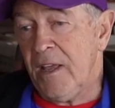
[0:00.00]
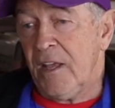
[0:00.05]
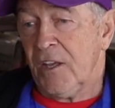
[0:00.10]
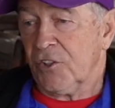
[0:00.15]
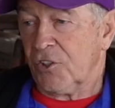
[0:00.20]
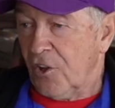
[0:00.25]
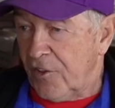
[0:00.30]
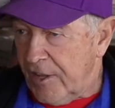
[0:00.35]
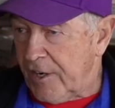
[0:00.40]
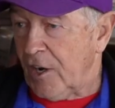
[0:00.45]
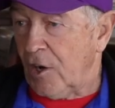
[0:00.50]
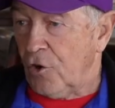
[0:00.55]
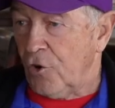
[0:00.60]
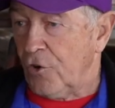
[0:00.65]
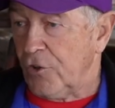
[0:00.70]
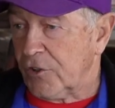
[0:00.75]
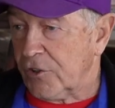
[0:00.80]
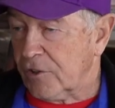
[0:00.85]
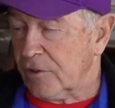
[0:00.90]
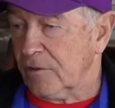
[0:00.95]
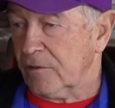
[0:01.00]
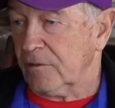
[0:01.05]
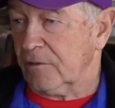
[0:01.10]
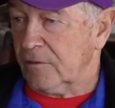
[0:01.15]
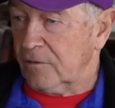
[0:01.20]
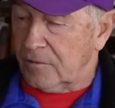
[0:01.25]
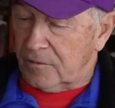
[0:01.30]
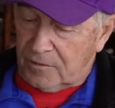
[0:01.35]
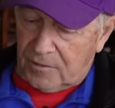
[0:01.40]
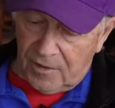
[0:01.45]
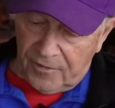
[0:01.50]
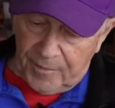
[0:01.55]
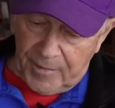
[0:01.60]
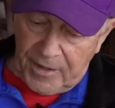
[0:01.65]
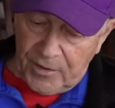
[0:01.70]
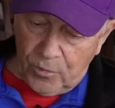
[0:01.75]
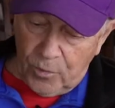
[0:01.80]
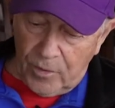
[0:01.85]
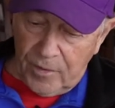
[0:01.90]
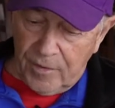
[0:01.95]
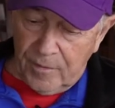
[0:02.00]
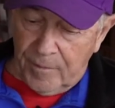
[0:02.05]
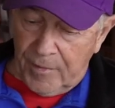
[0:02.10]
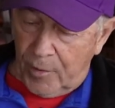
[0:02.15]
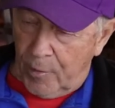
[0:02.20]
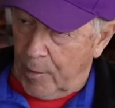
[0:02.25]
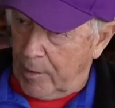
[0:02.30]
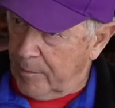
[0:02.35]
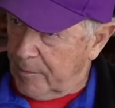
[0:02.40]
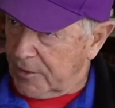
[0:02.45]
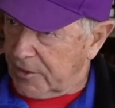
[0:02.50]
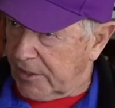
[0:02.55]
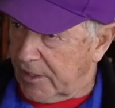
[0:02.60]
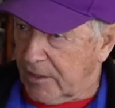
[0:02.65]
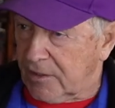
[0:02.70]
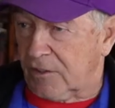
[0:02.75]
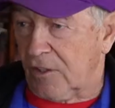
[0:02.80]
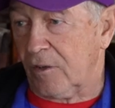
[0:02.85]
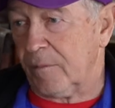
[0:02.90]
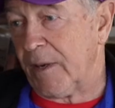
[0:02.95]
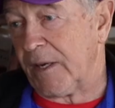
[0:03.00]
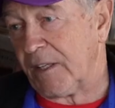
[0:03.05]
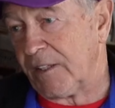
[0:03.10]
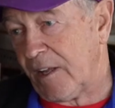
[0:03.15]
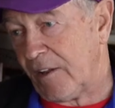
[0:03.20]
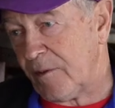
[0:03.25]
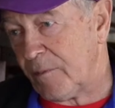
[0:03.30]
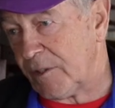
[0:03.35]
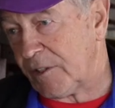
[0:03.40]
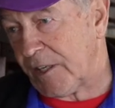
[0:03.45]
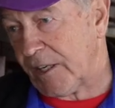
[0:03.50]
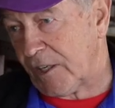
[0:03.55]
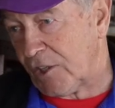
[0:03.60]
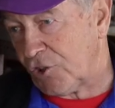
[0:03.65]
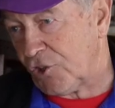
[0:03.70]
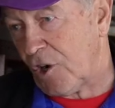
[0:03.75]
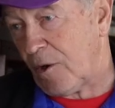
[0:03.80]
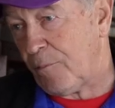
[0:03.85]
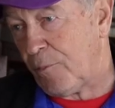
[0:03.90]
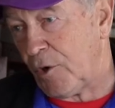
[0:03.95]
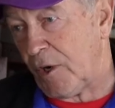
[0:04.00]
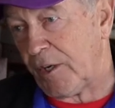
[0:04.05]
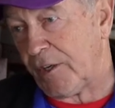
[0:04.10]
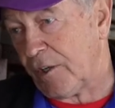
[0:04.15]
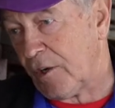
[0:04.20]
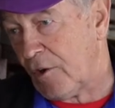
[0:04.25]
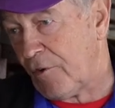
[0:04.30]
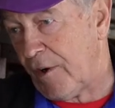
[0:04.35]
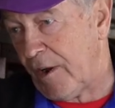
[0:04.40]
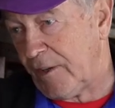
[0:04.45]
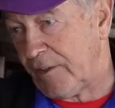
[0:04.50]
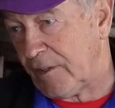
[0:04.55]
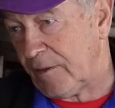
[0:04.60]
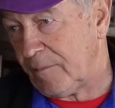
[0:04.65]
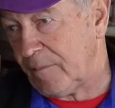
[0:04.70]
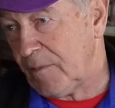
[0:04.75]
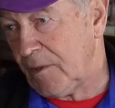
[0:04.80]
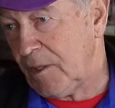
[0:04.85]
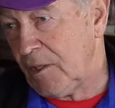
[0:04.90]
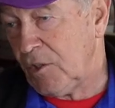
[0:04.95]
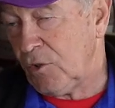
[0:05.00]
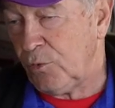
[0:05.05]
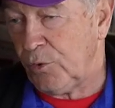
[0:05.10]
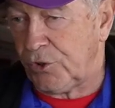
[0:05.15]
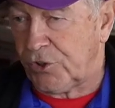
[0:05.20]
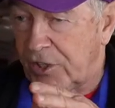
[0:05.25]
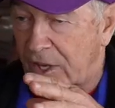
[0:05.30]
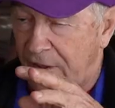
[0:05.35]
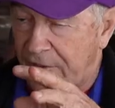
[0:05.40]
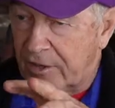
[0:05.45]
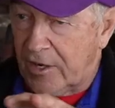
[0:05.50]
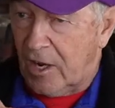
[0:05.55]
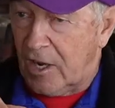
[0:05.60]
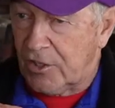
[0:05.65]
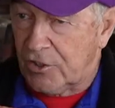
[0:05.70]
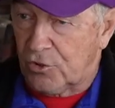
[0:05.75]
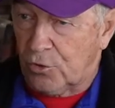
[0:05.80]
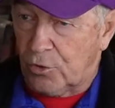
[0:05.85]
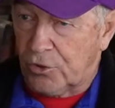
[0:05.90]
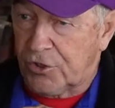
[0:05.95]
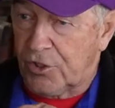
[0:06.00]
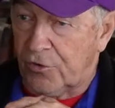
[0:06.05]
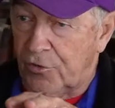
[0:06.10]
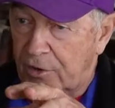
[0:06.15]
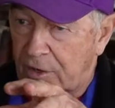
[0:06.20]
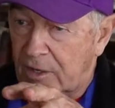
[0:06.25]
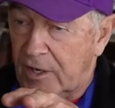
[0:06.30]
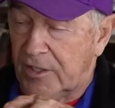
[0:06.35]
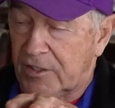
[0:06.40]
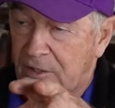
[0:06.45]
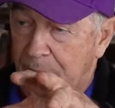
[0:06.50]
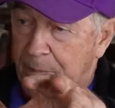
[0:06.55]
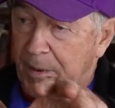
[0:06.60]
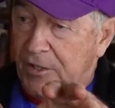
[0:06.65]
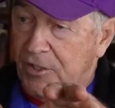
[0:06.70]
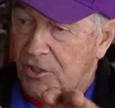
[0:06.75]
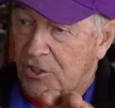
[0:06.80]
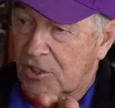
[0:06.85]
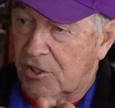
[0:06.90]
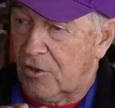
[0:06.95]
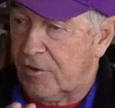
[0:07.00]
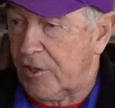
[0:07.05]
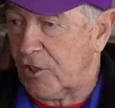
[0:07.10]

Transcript: So then I learned, I've made my one mistake, don't make another mistake and try and pull out and go around them, which the other guys also realize the pace is slow.